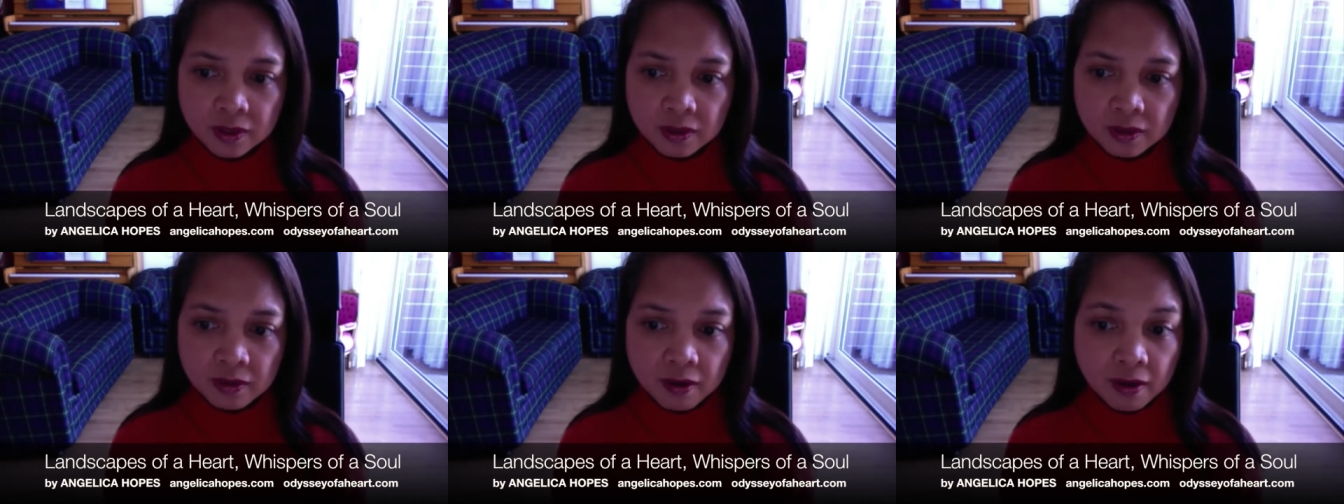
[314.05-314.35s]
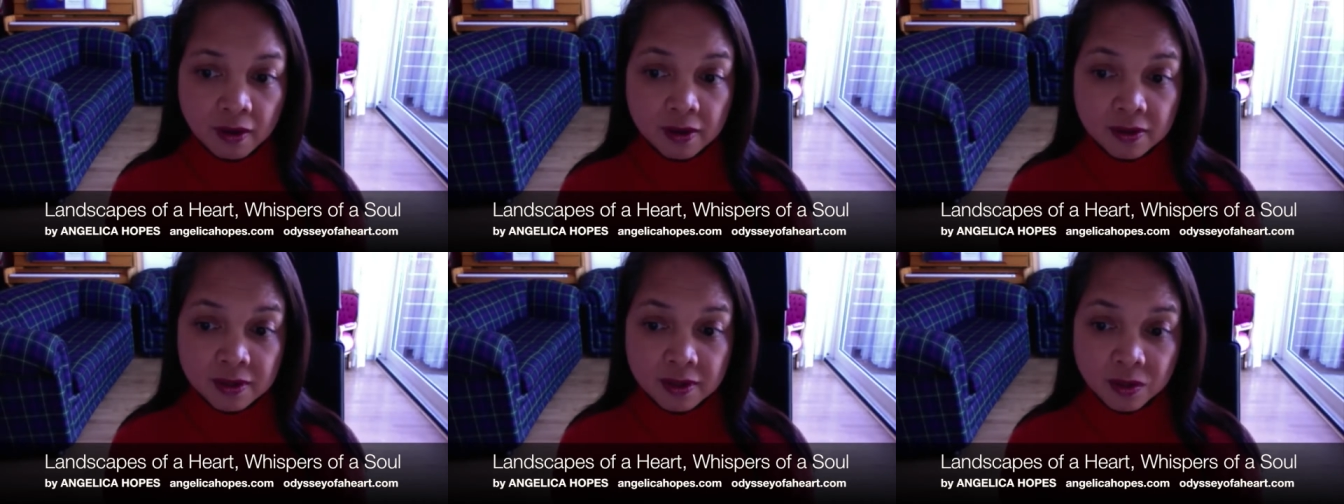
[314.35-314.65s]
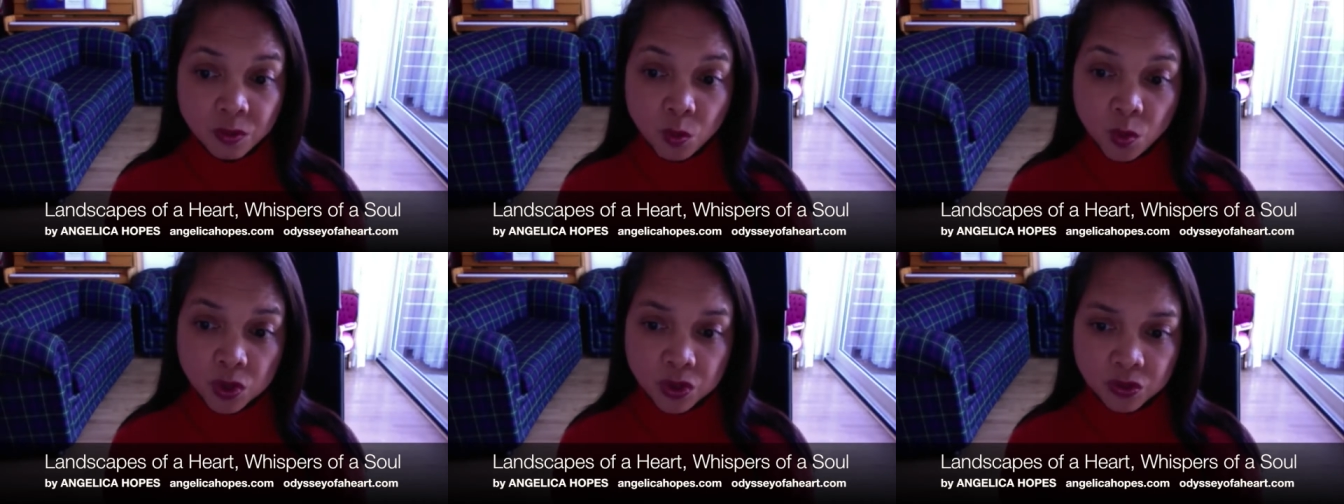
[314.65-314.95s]
Lara
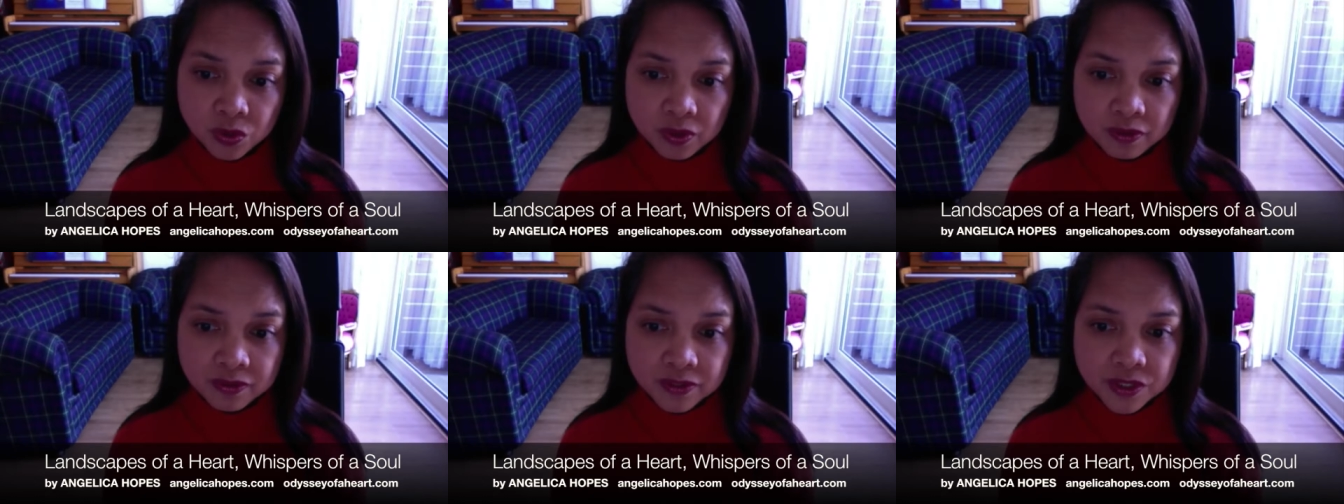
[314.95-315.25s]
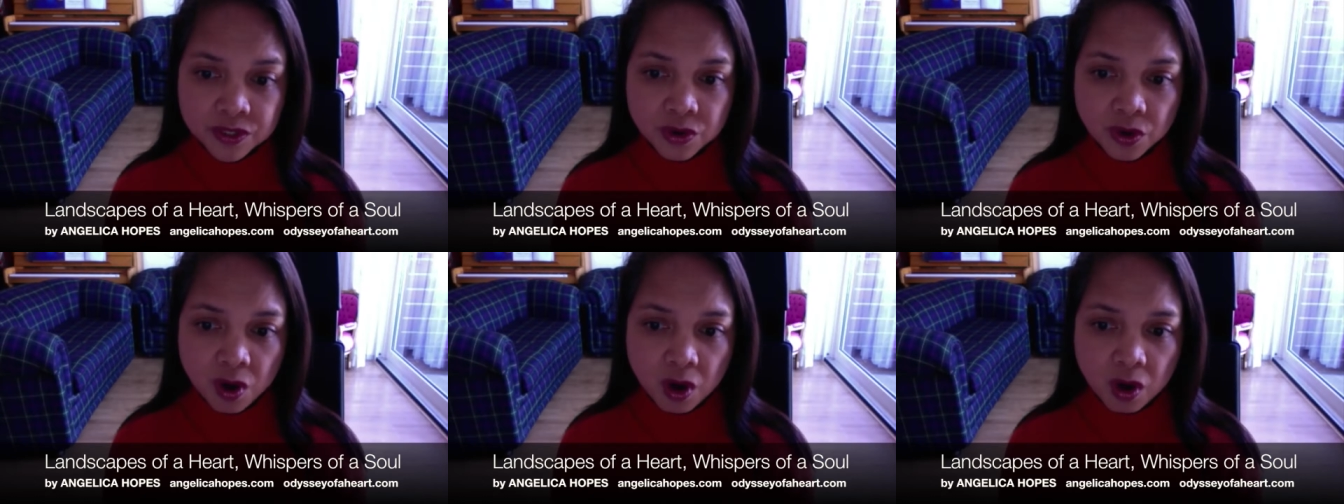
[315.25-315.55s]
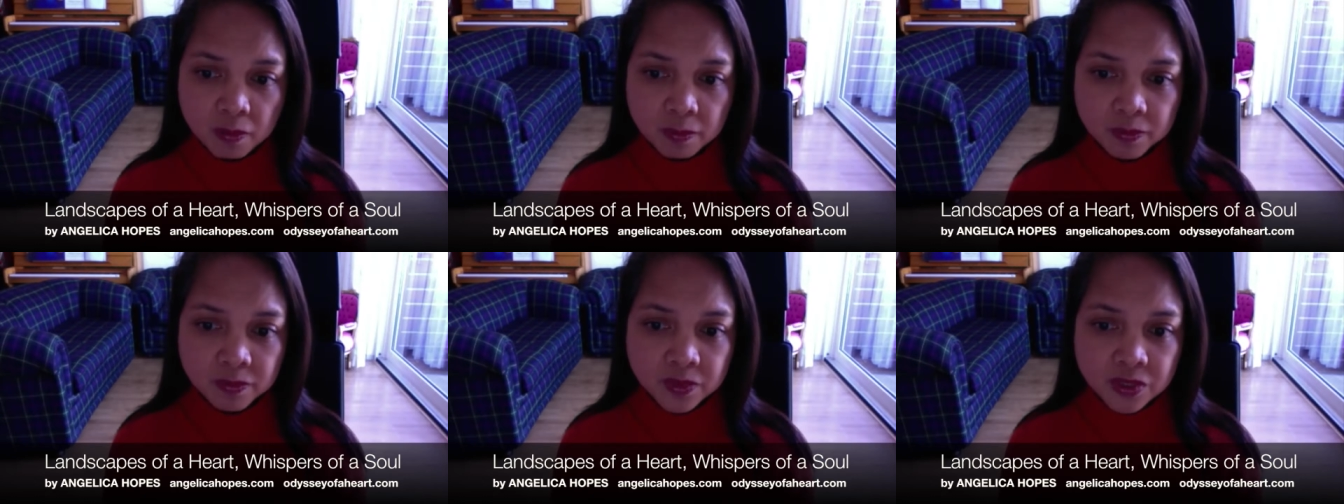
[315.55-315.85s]
didn't want to
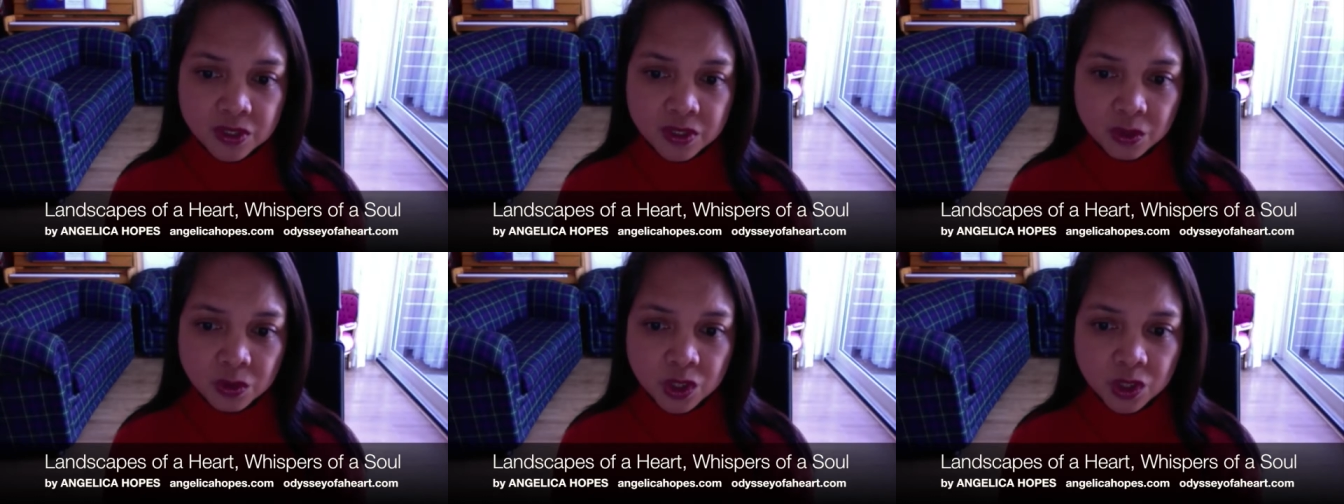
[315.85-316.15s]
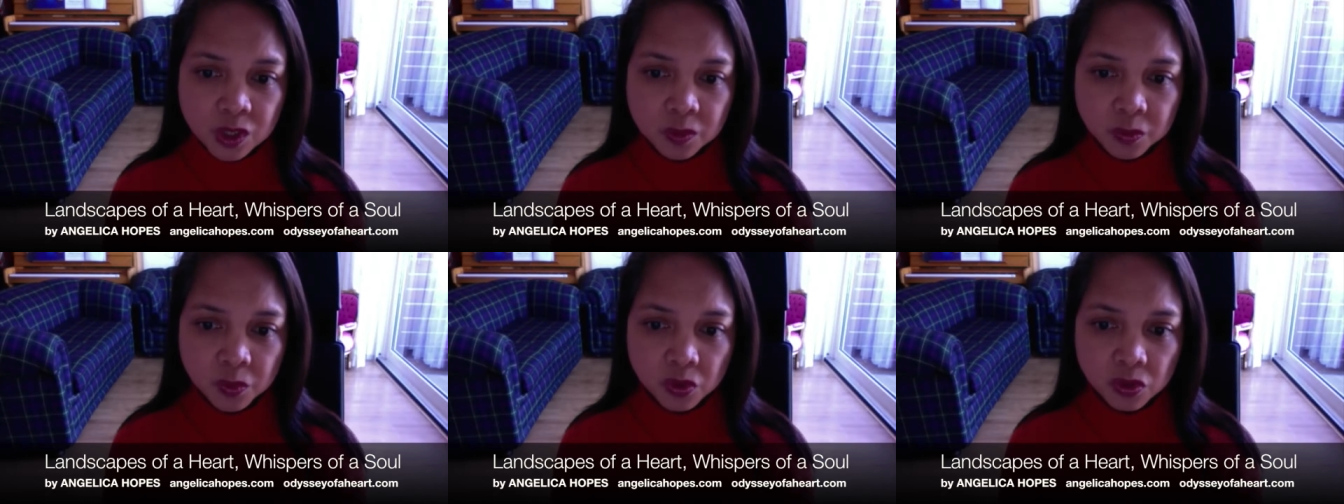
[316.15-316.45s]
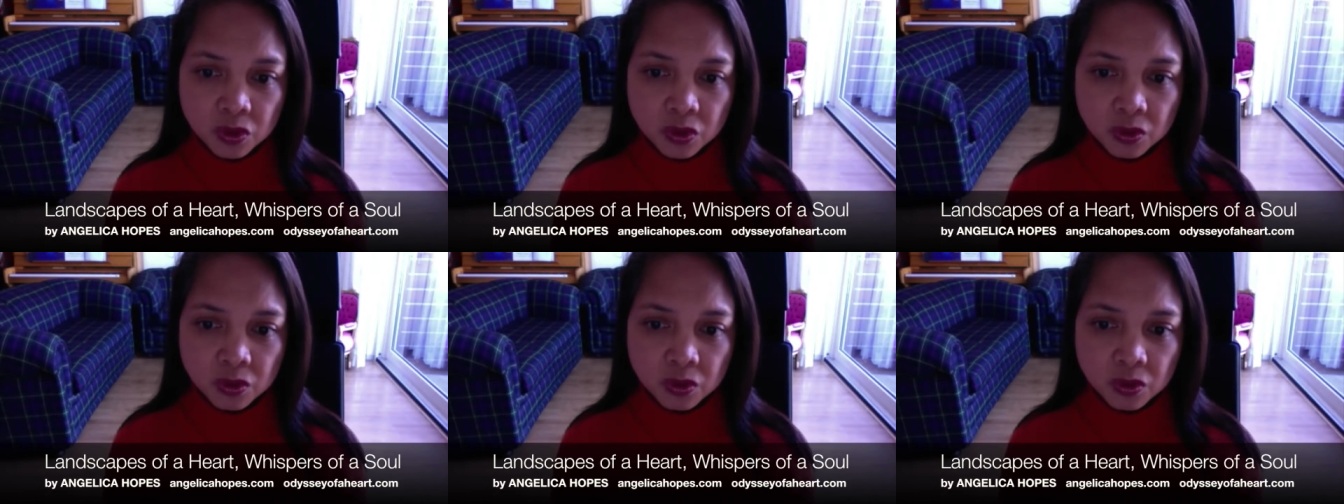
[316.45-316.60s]
eavesdrop, so she put